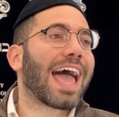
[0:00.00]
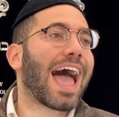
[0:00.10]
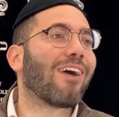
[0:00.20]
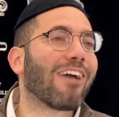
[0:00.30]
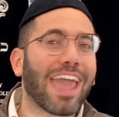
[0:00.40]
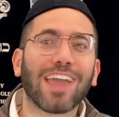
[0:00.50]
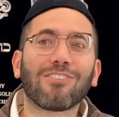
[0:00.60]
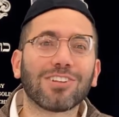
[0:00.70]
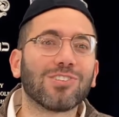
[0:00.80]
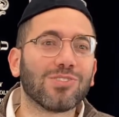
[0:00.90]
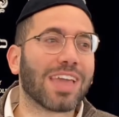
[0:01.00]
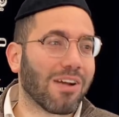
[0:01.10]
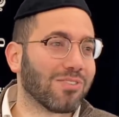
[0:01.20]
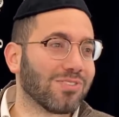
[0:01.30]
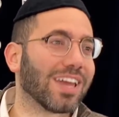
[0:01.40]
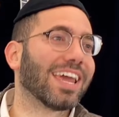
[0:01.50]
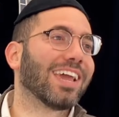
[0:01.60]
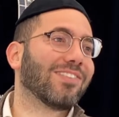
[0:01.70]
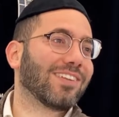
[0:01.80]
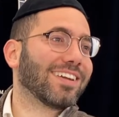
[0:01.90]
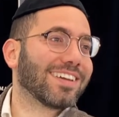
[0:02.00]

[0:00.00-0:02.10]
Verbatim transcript: how angry do you get when you get angry?